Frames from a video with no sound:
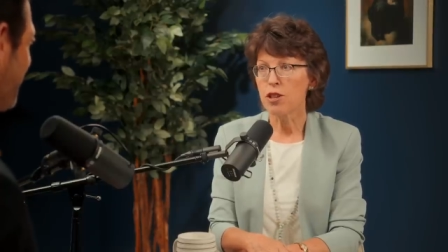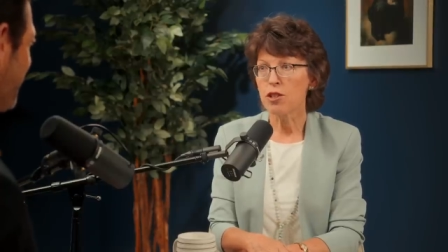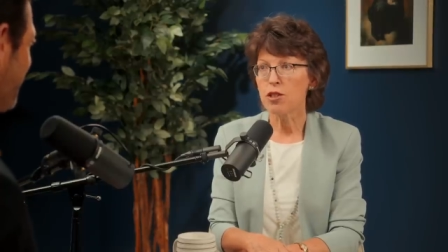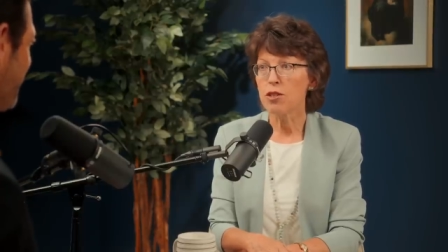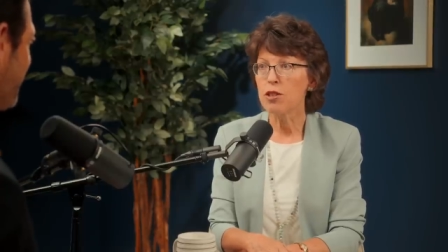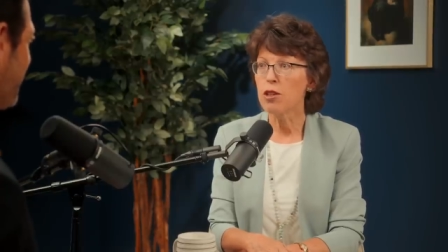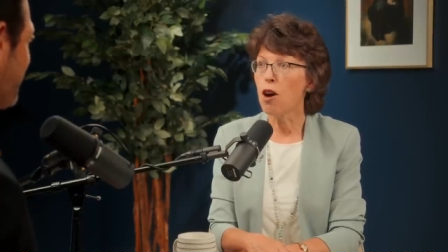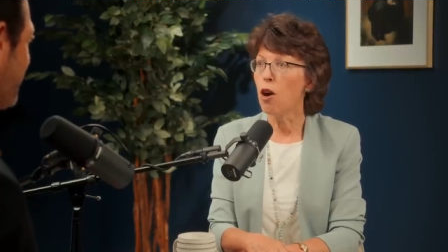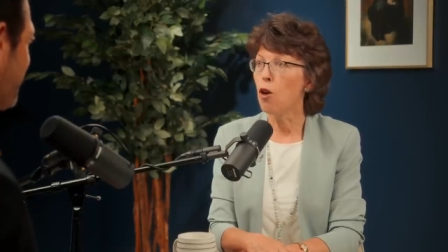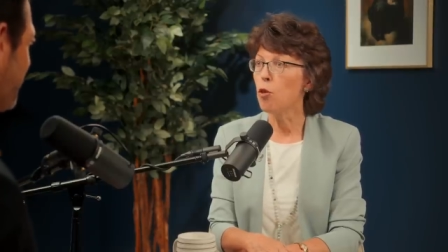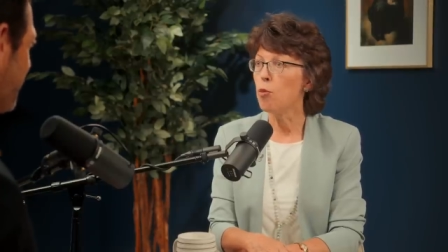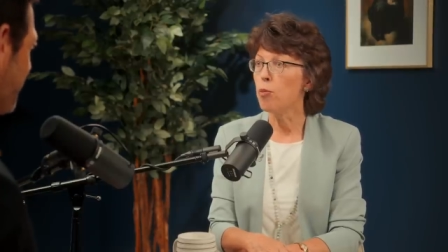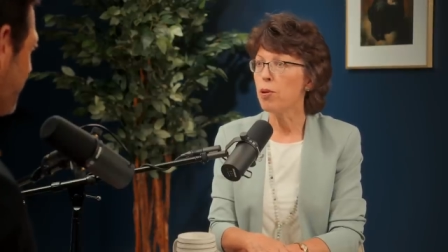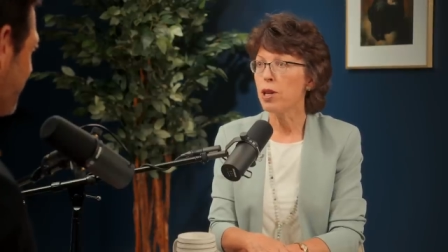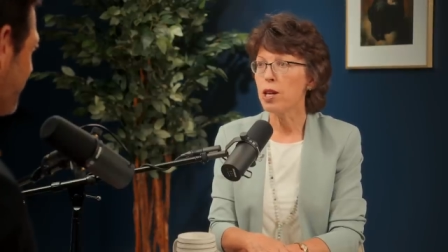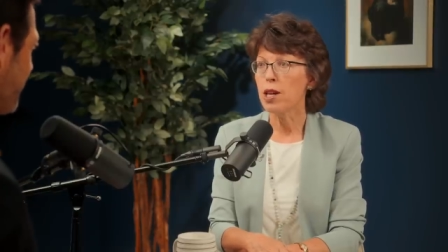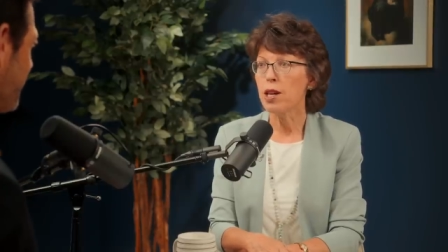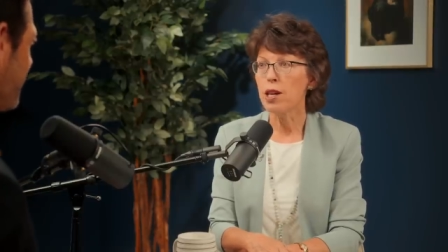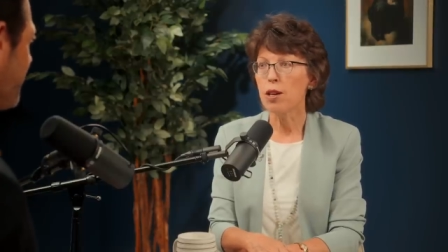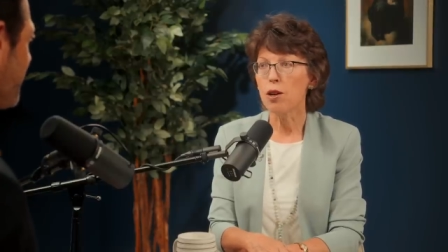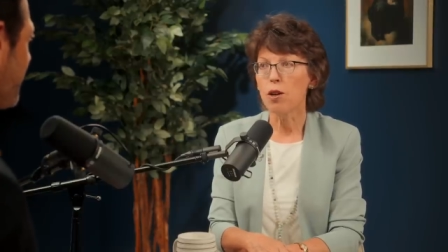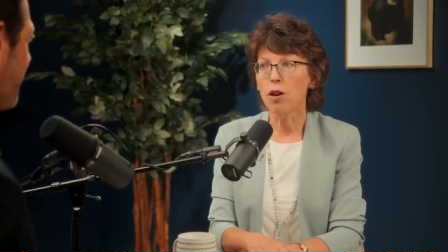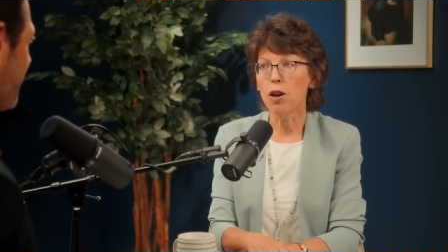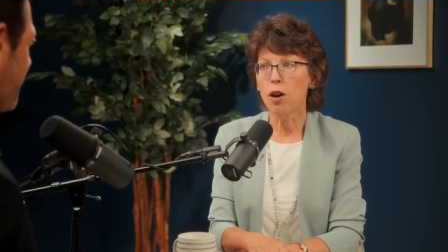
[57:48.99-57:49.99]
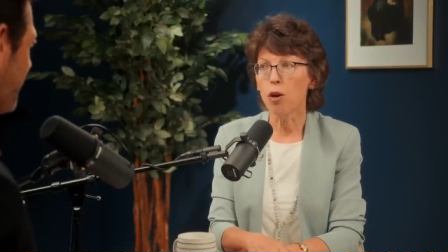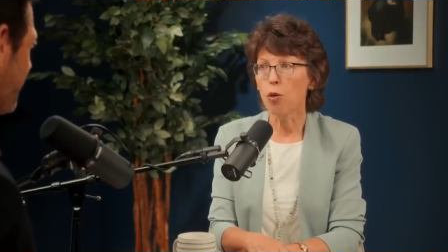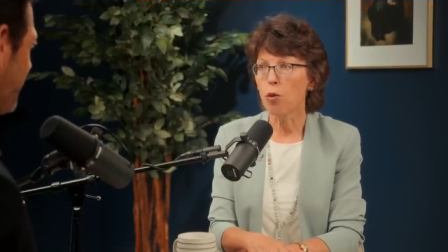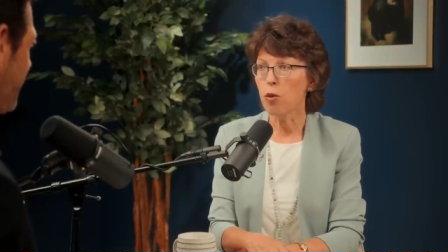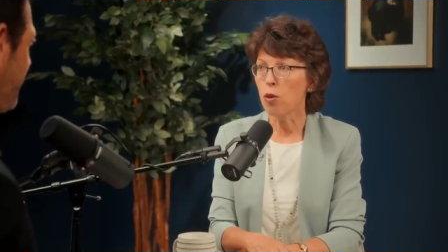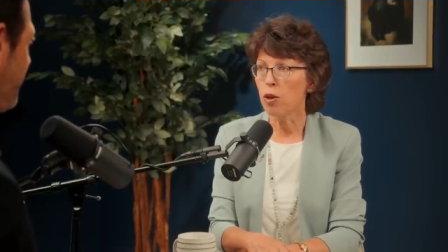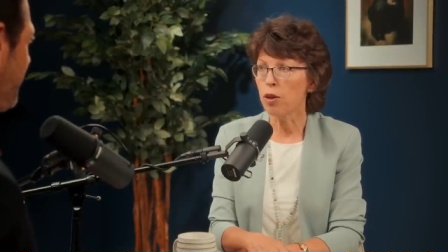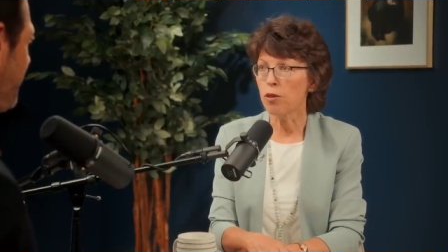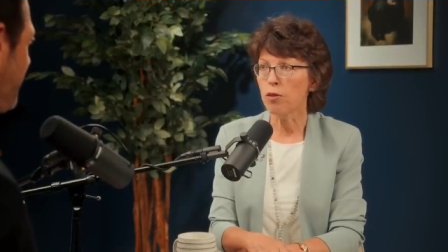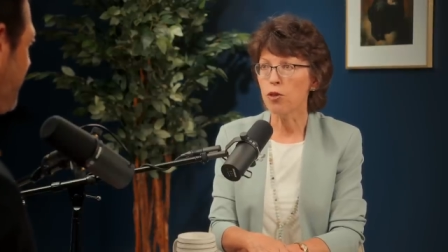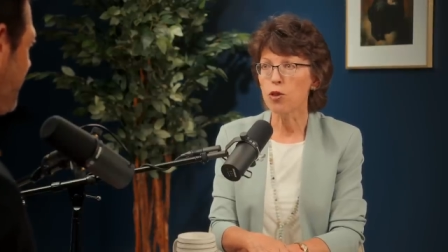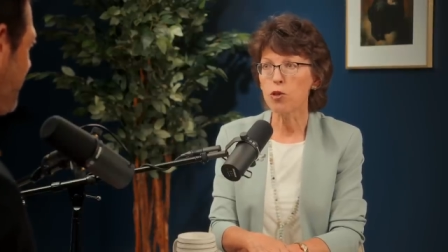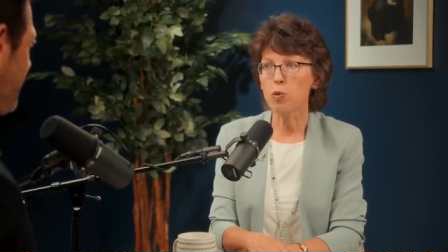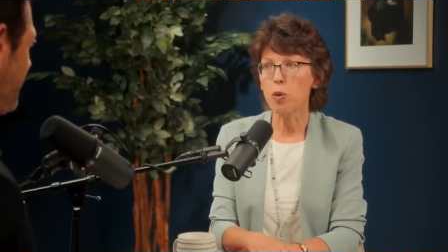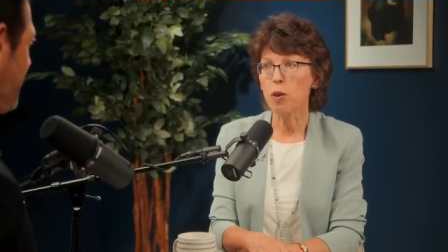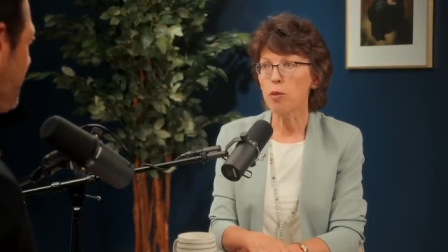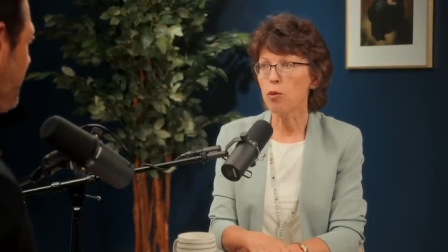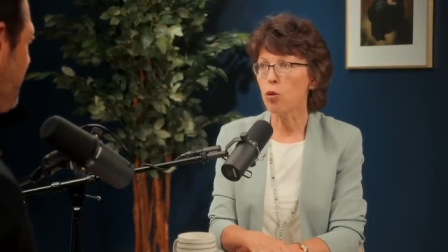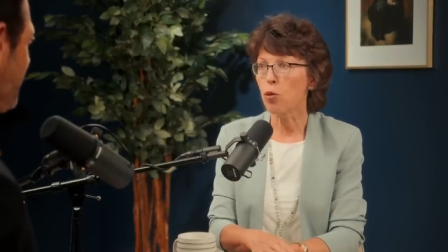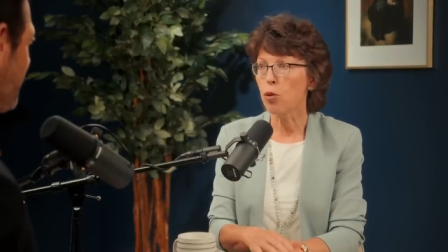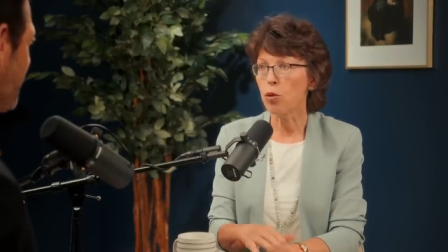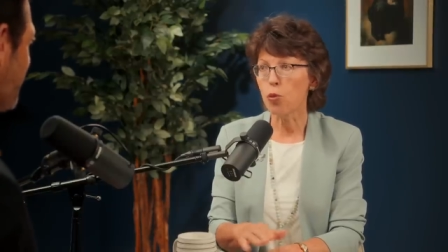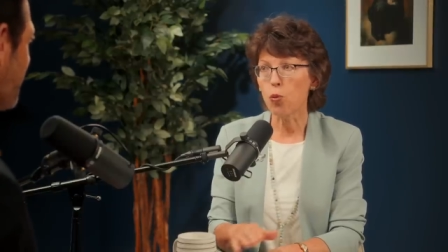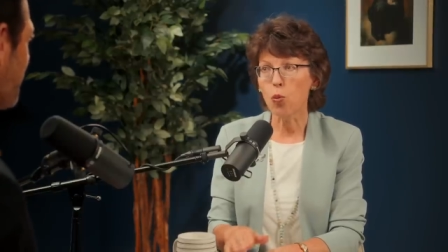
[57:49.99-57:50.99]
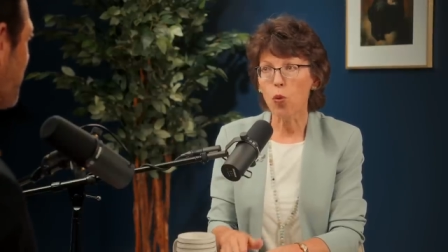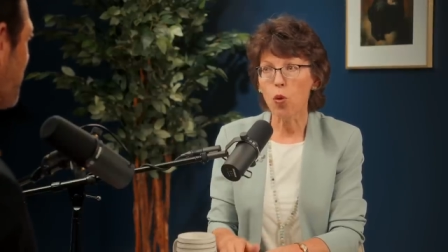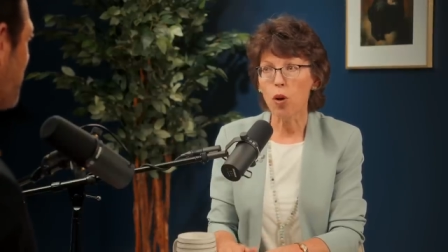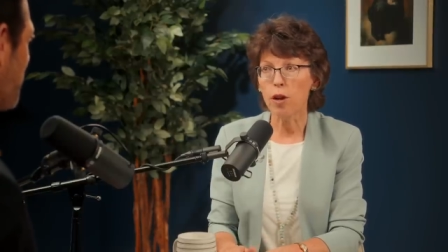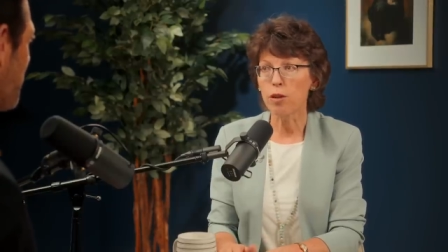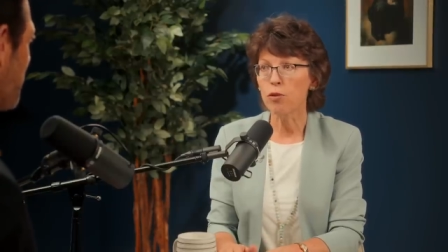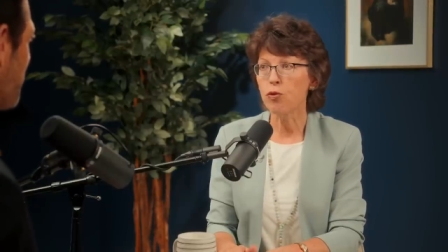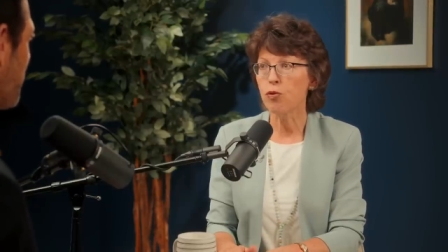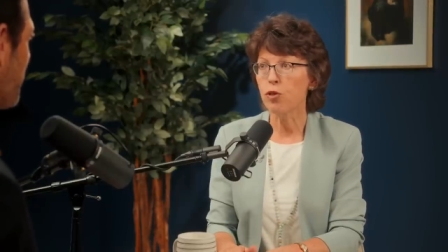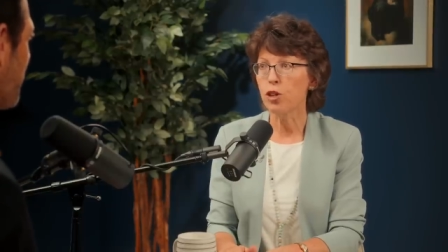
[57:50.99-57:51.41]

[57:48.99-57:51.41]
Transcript: Mm. Don't be one of those people with one